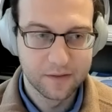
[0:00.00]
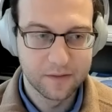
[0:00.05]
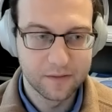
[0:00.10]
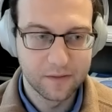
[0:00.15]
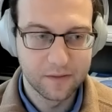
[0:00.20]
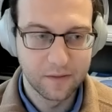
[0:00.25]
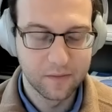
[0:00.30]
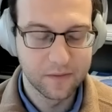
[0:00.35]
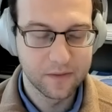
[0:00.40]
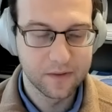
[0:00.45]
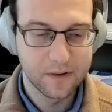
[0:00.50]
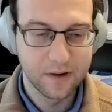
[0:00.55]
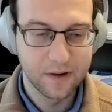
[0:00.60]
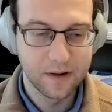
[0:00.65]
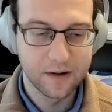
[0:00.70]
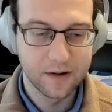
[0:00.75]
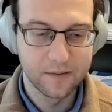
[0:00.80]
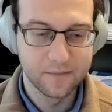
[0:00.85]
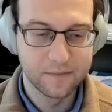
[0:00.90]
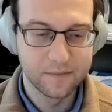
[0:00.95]
you don't
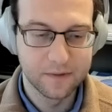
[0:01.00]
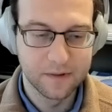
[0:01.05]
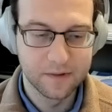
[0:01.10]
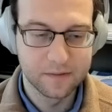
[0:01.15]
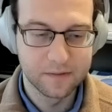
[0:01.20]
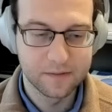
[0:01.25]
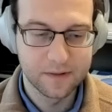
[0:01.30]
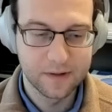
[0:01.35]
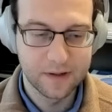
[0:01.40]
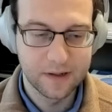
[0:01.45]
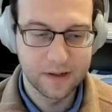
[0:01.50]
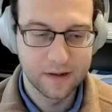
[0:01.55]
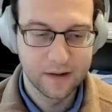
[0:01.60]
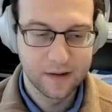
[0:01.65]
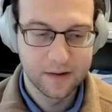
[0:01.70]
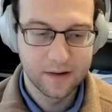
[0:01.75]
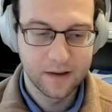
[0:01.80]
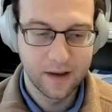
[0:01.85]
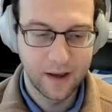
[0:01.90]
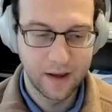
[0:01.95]
think of Disney
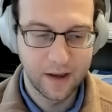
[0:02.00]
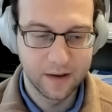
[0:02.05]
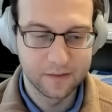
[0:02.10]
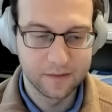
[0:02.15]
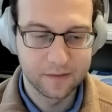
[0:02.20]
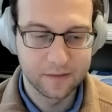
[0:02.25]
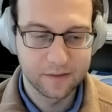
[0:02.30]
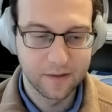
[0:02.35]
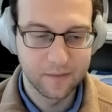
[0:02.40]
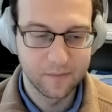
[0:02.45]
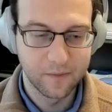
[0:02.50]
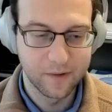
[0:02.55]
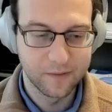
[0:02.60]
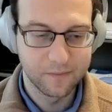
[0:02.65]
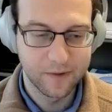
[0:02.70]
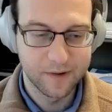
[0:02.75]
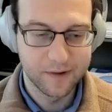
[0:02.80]
as someone,